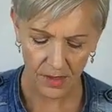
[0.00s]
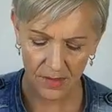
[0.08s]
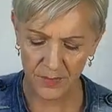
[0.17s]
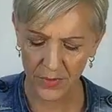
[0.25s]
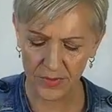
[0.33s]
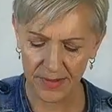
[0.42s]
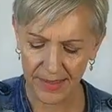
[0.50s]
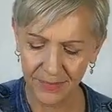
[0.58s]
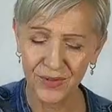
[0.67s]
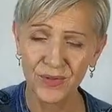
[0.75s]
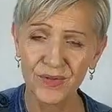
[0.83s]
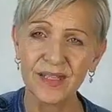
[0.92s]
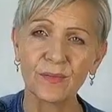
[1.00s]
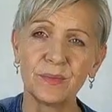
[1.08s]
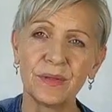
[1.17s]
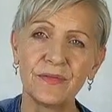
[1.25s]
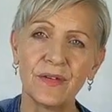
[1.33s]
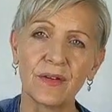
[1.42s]
Spirit saying music
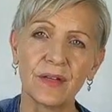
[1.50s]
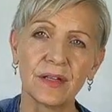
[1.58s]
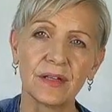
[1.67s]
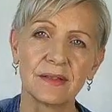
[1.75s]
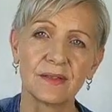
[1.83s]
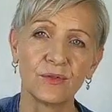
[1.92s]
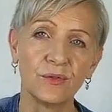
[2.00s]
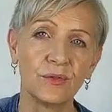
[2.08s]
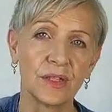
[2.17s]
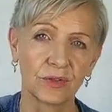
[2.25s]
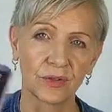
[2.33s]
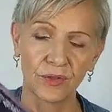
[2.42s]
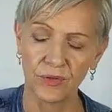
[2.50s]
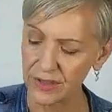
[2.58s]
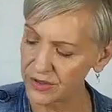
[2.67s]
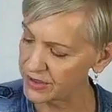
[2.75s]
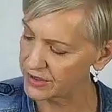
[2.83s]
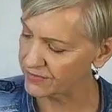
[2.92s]
would be very soothing on your
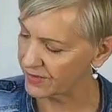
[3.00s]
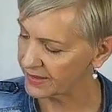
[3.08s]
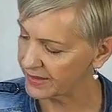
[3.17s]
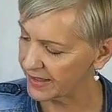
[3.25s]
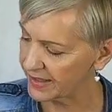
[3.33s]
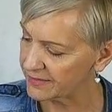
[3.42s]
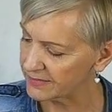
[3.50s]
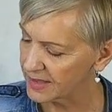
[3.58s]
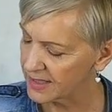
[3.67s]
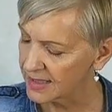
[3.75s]
energies right now.